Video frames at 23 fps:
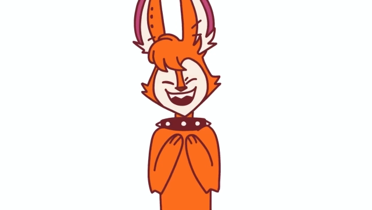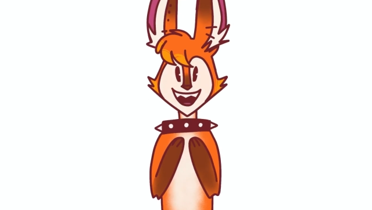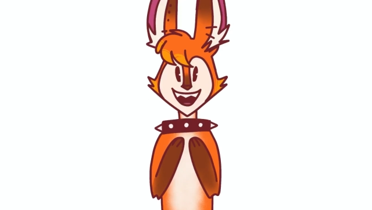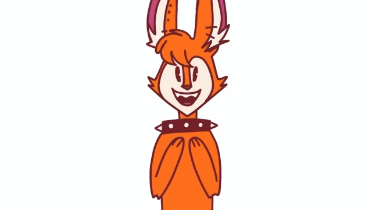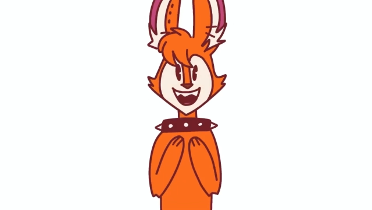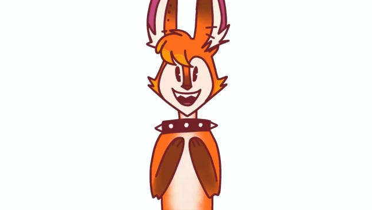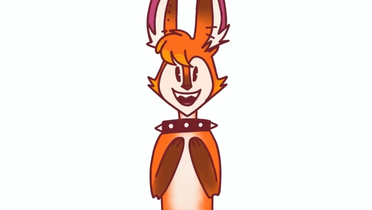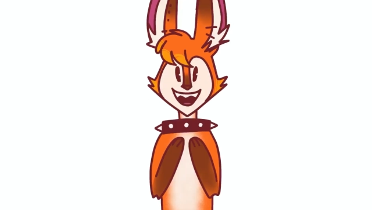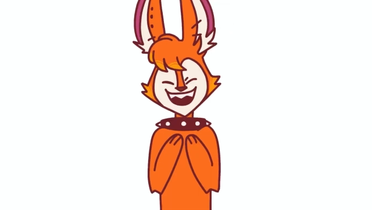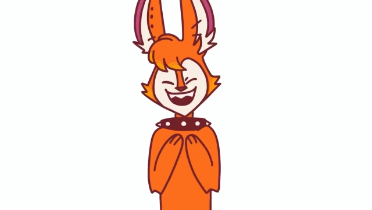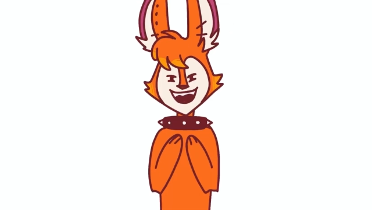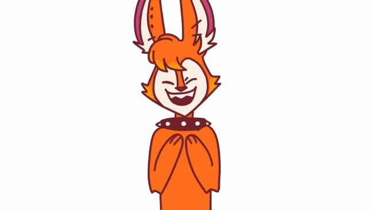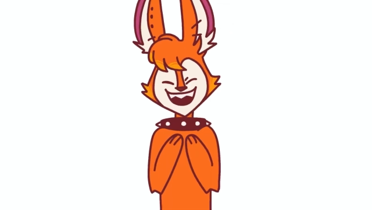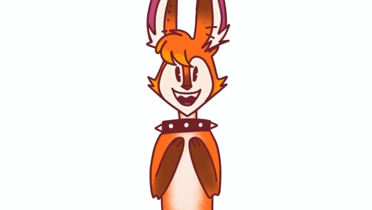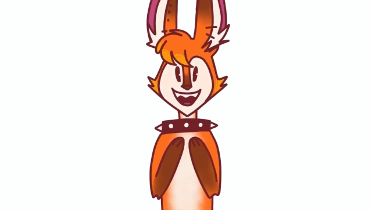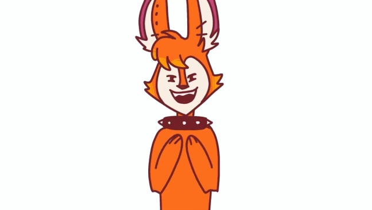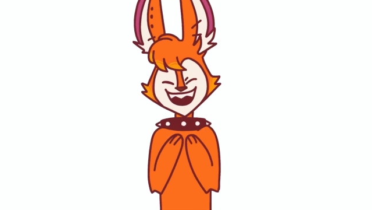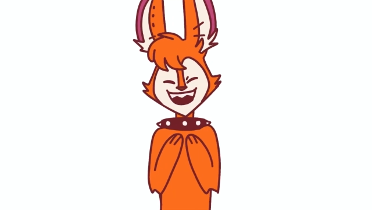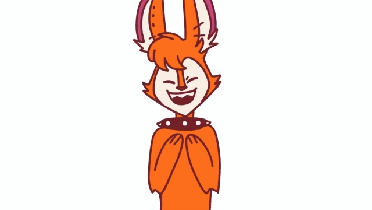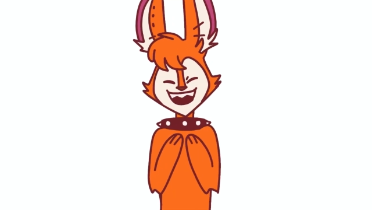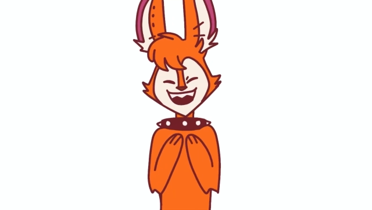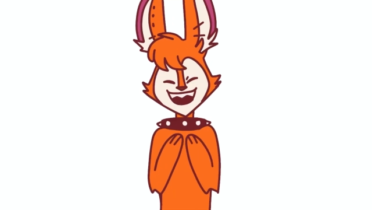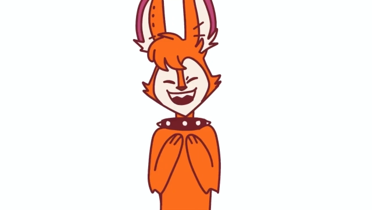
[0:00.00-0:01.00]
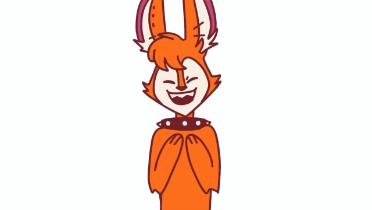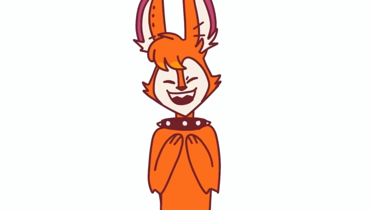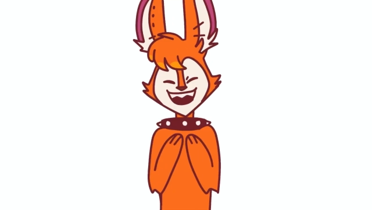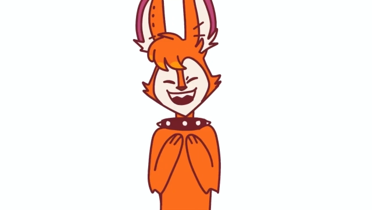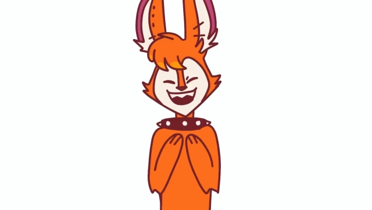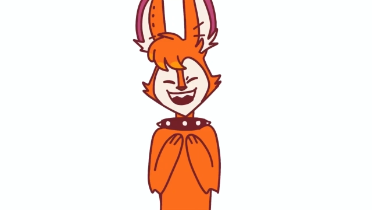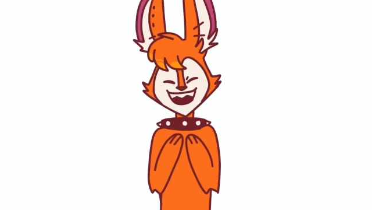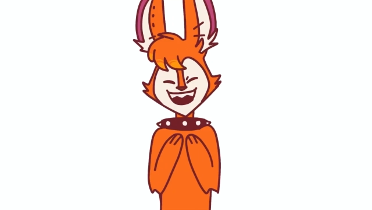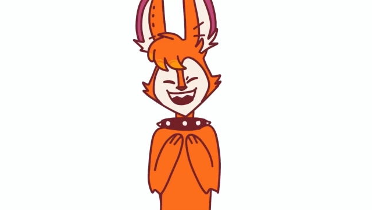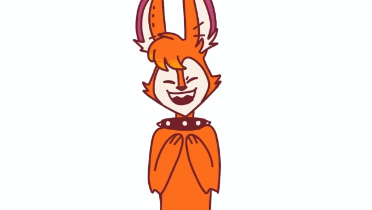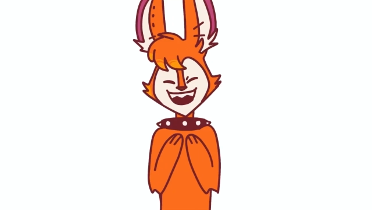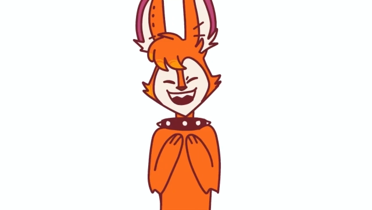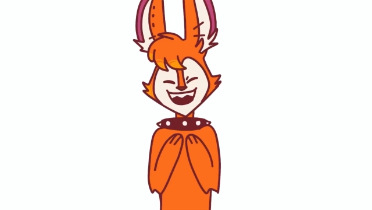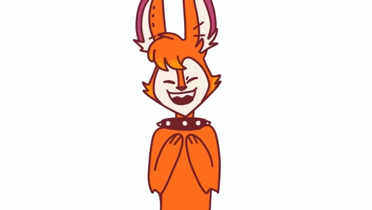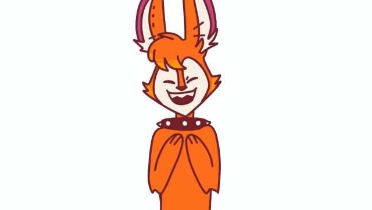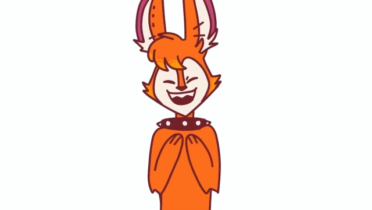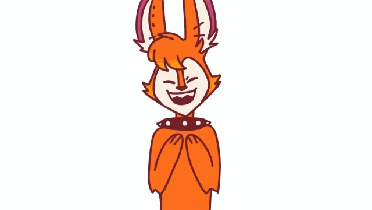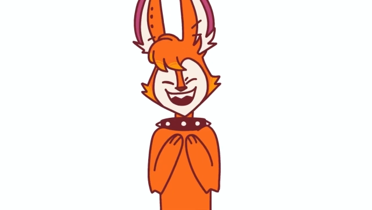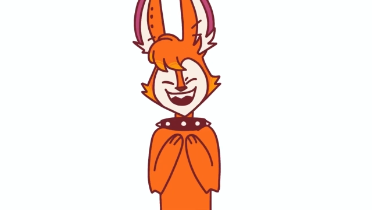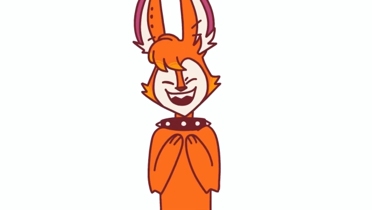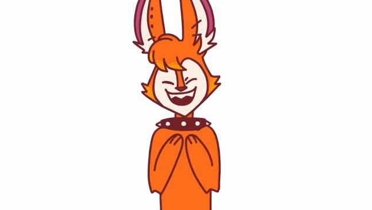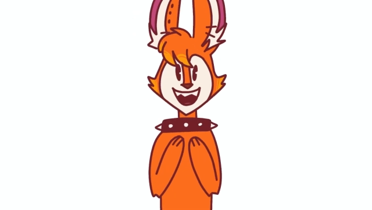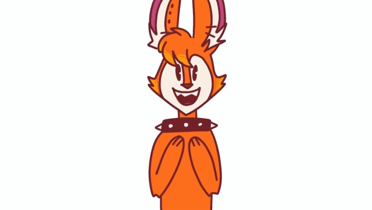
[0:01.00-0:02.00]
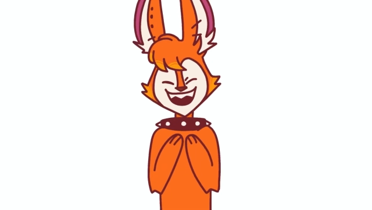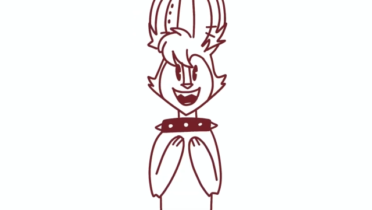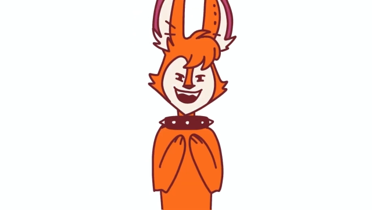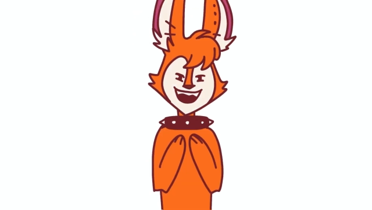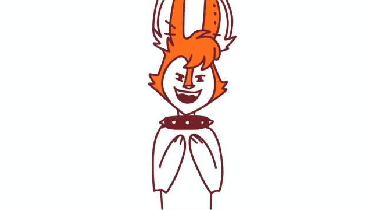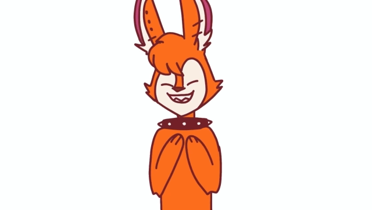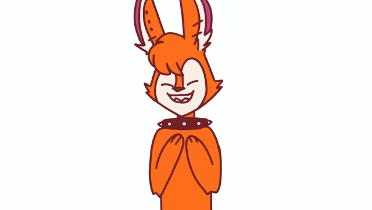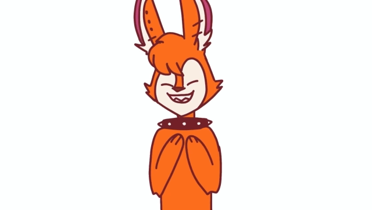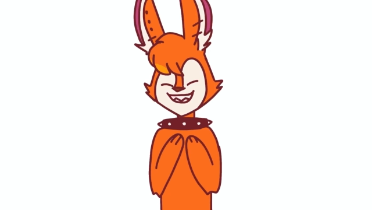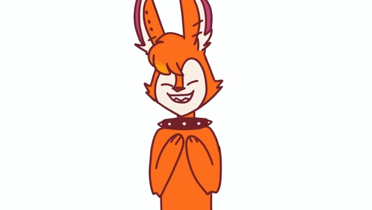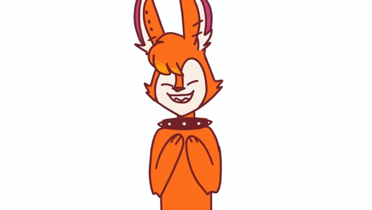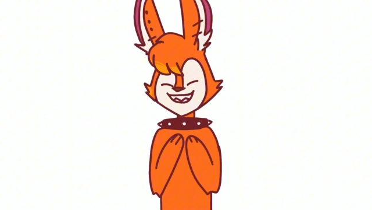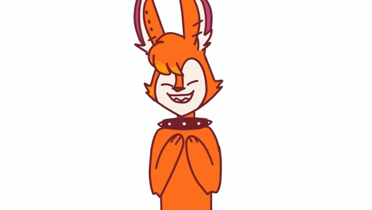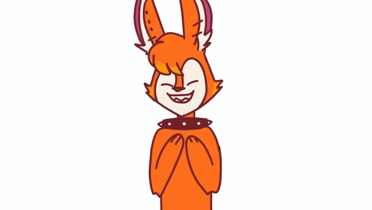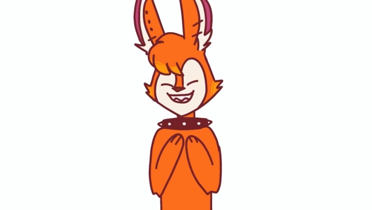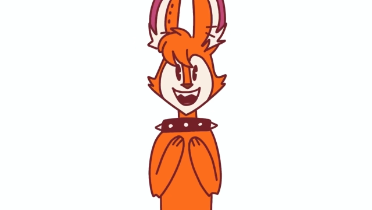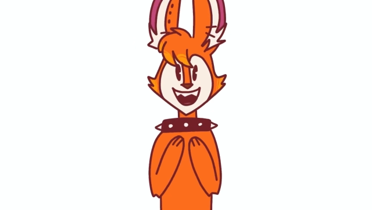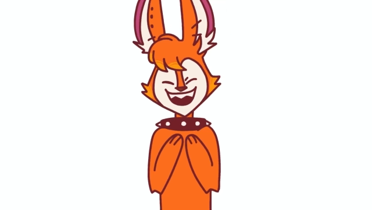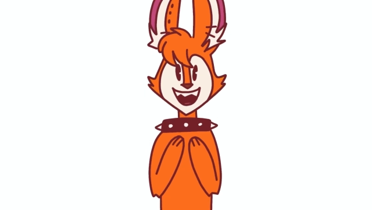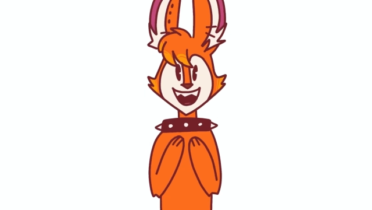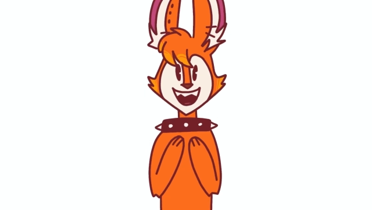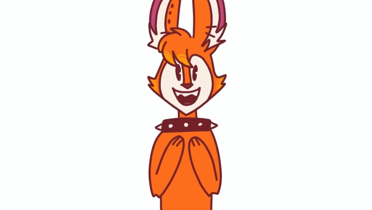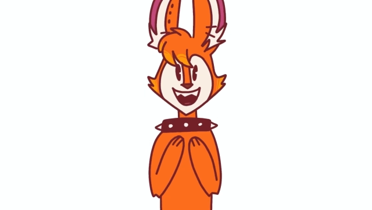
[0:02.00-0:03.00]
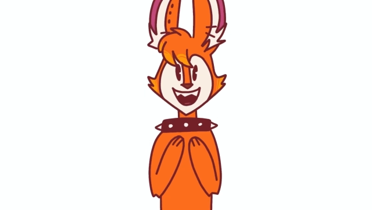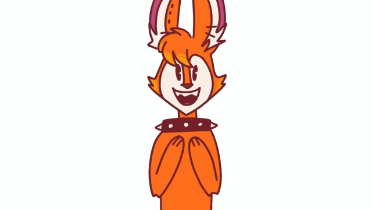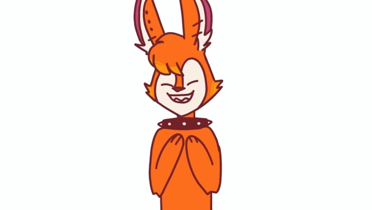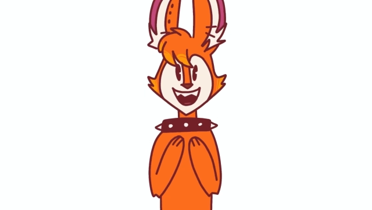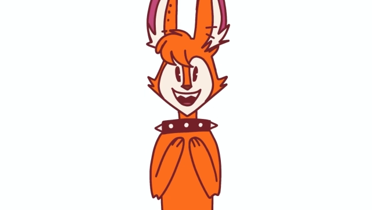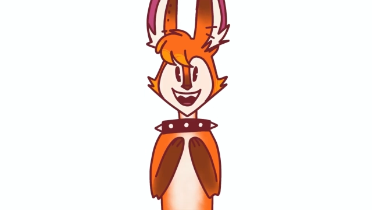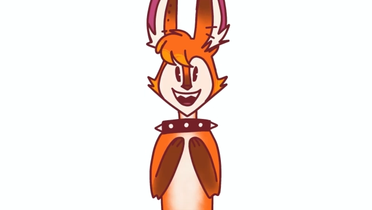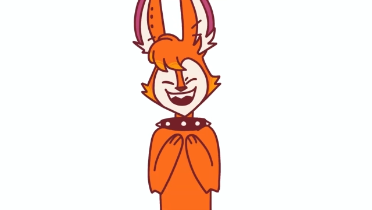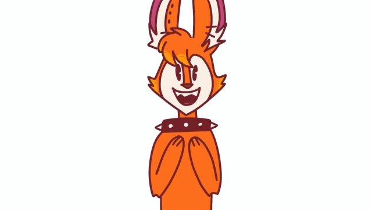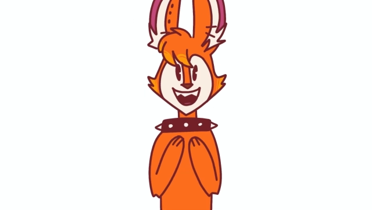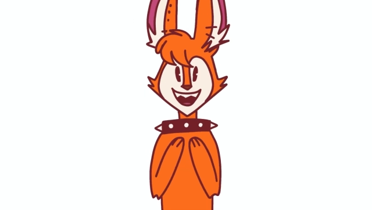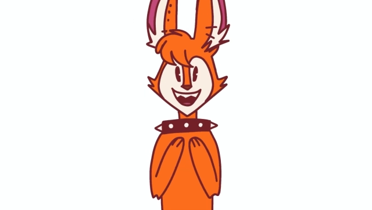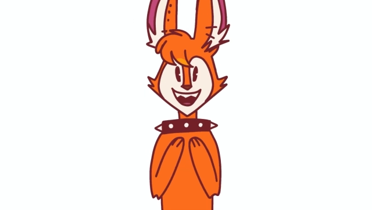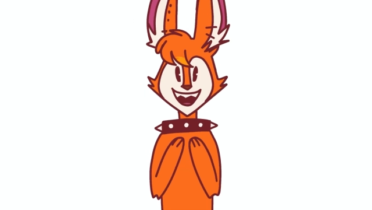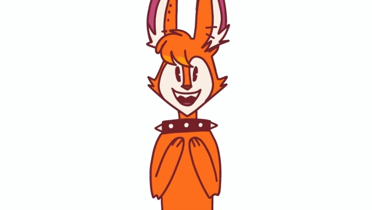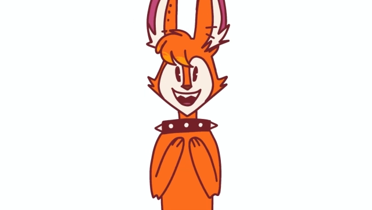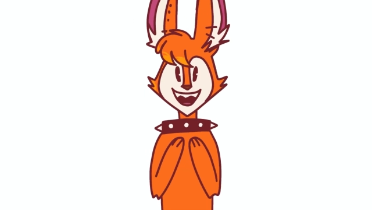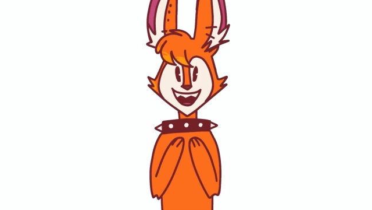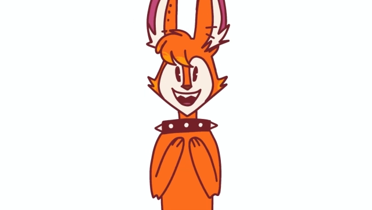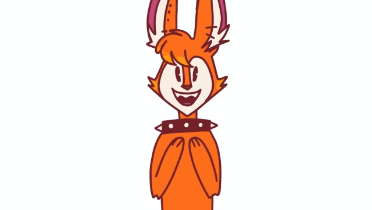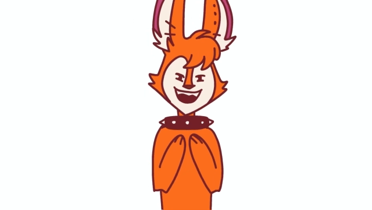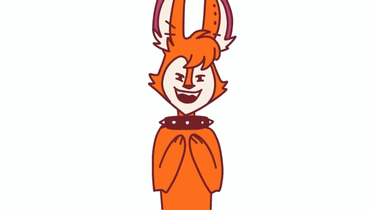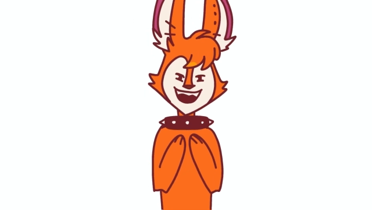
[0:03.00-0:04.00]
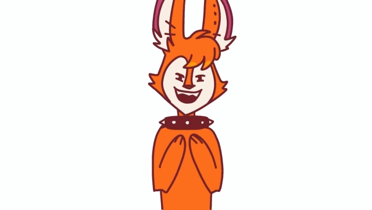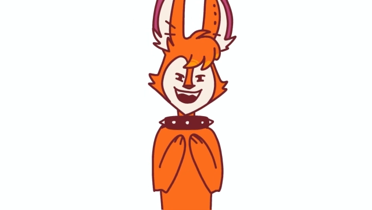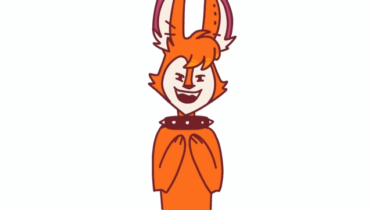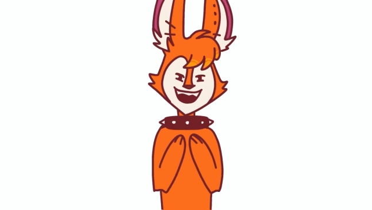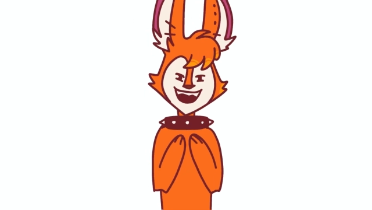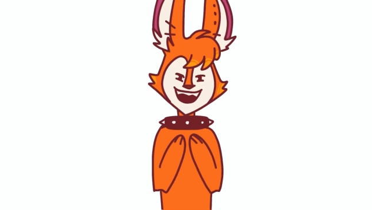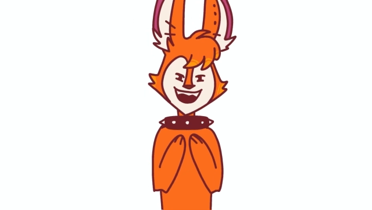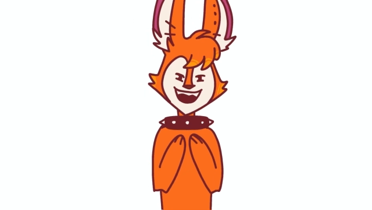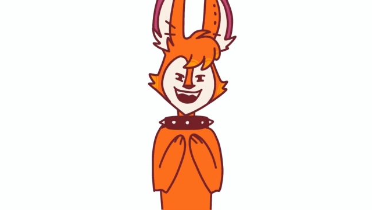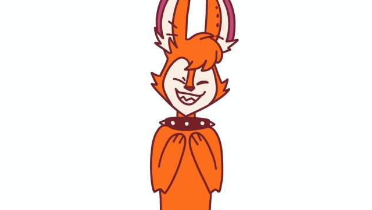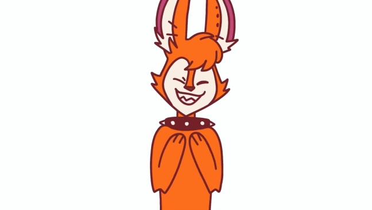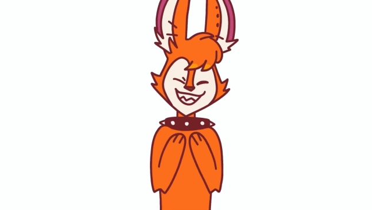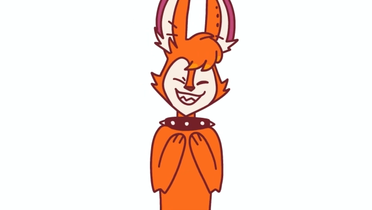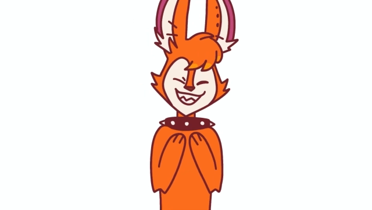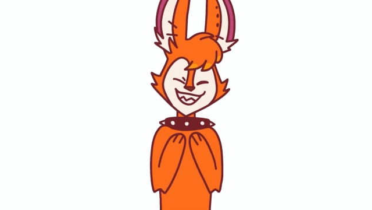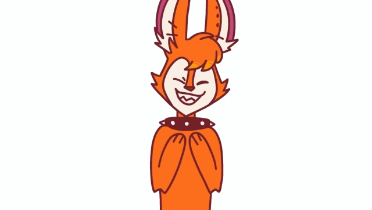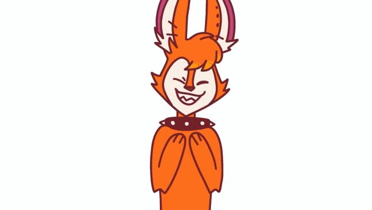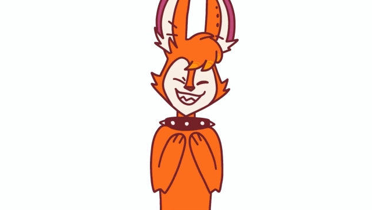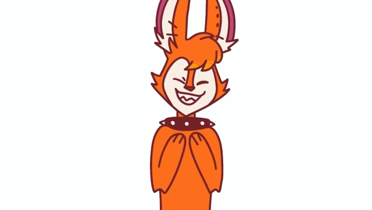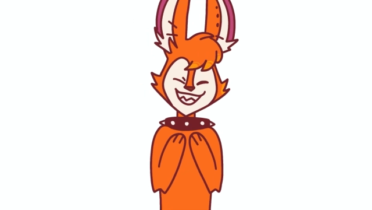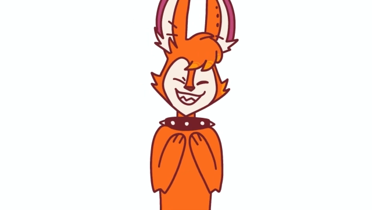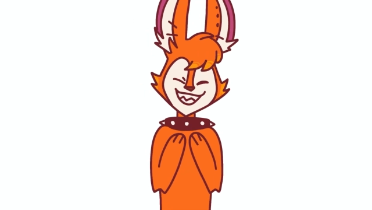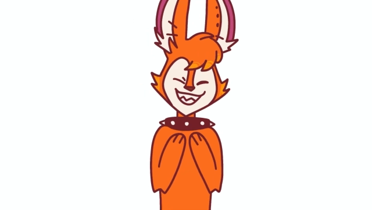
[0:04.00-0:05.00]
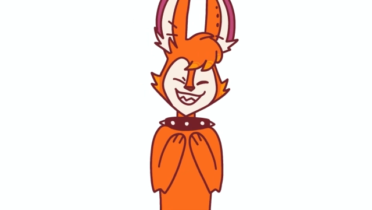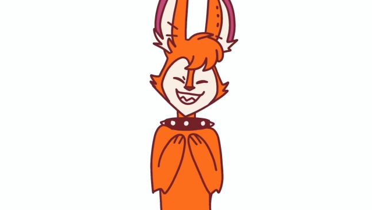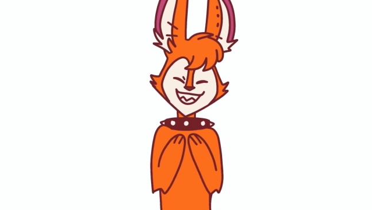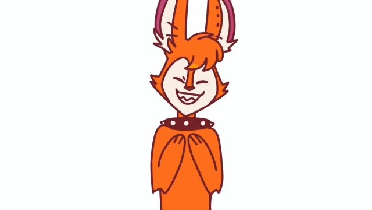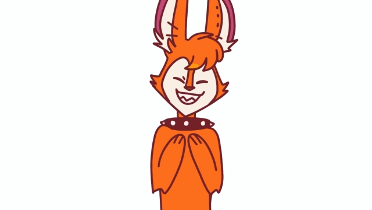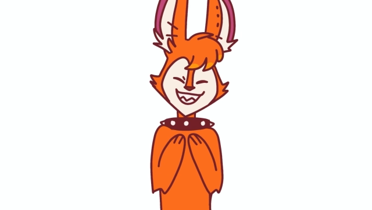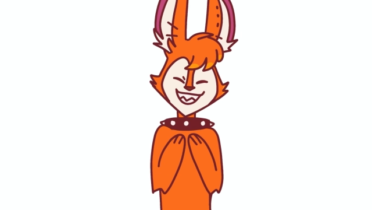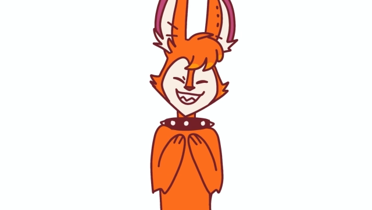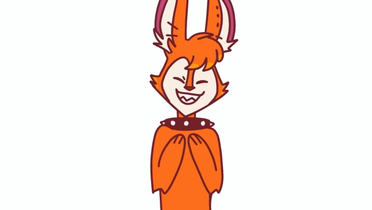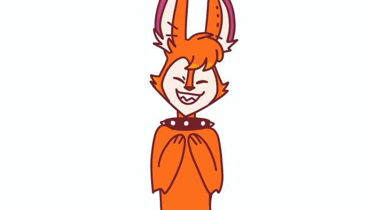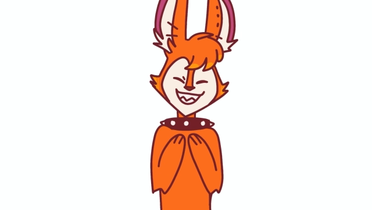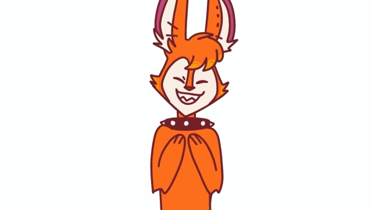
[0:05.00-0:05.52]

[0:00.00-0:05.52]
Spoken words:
[unreadable: no face in view]